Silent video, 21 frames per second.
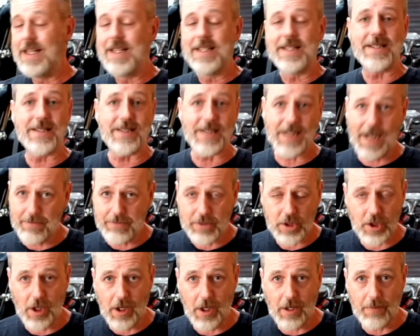some
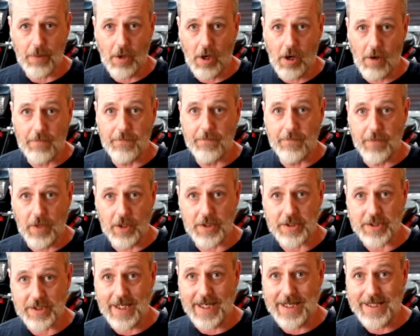type of
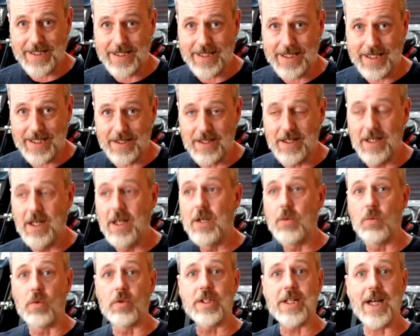first aid kit.
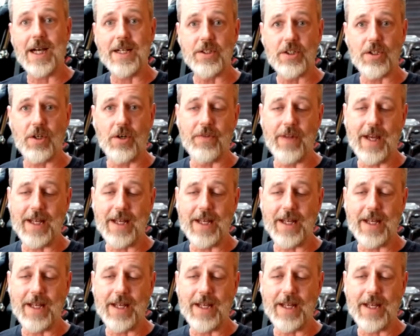We'll touch on